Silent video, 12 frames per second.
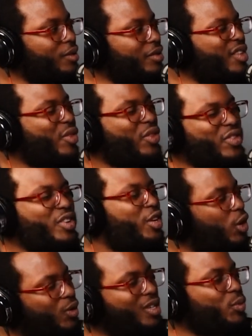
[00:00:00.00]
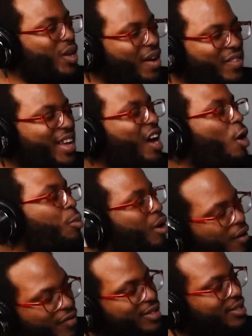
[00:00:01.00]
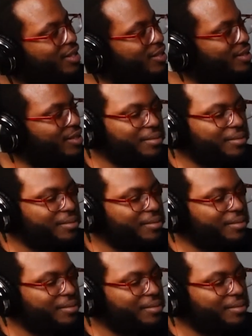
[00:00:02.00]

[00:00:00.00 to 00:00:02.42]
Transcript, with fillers: the you know because we have like our preferences.